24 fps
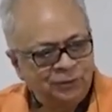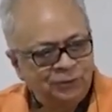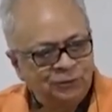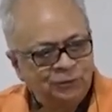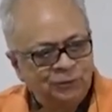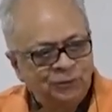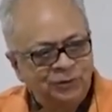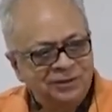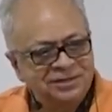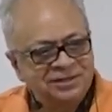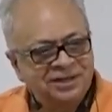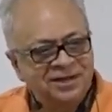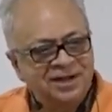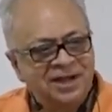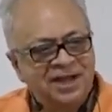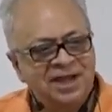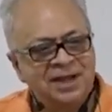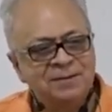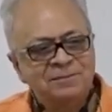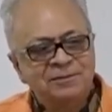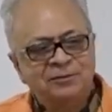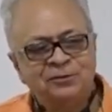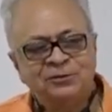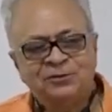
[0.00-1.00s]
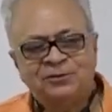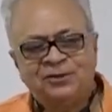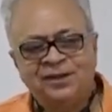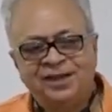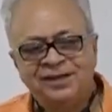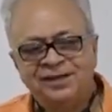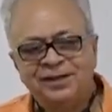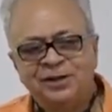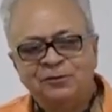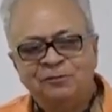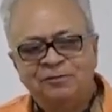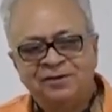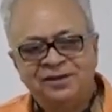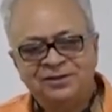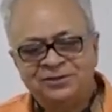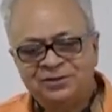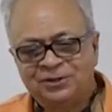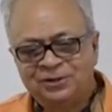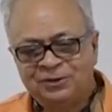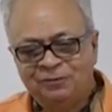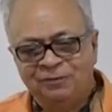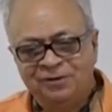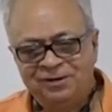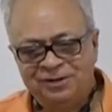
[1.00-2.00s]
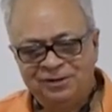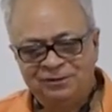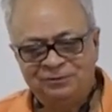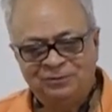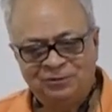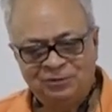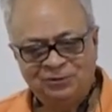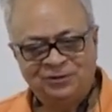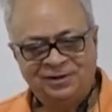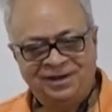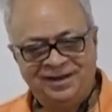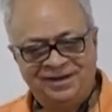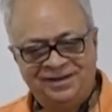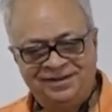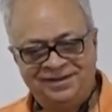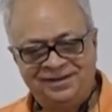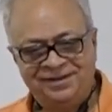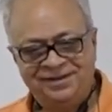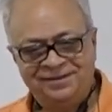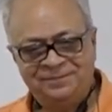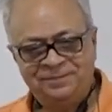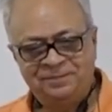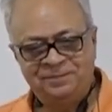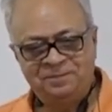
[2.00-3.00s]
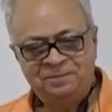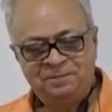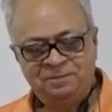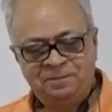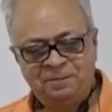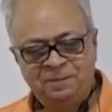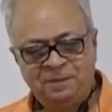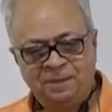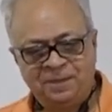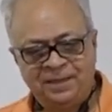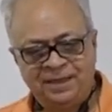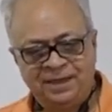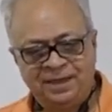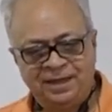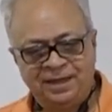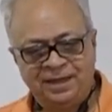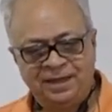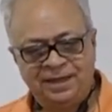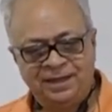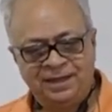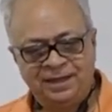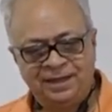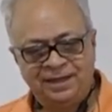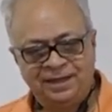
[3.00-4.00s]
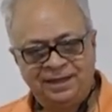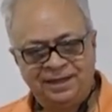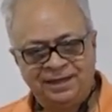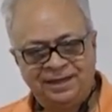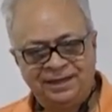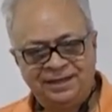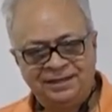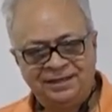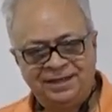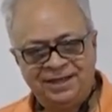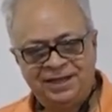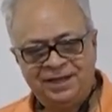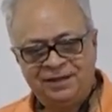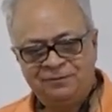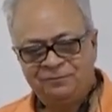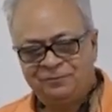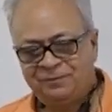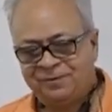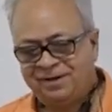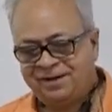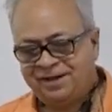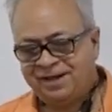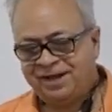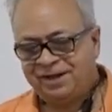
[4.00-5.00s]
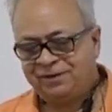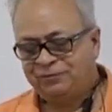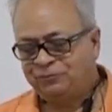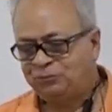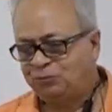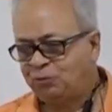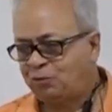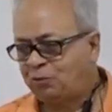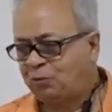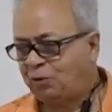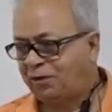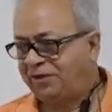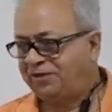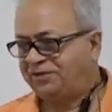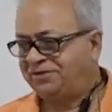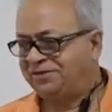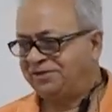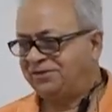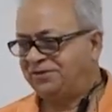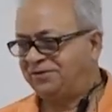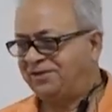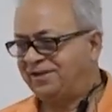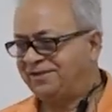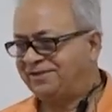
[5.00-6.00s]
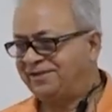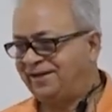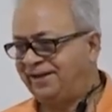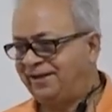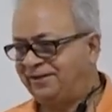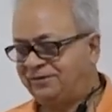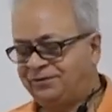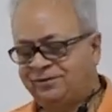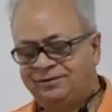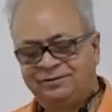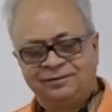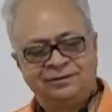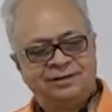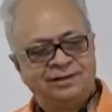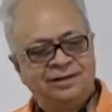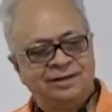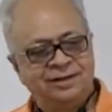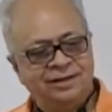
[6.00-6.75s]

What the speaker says: So in the name of salient features of Indian society, they have asked you questions such as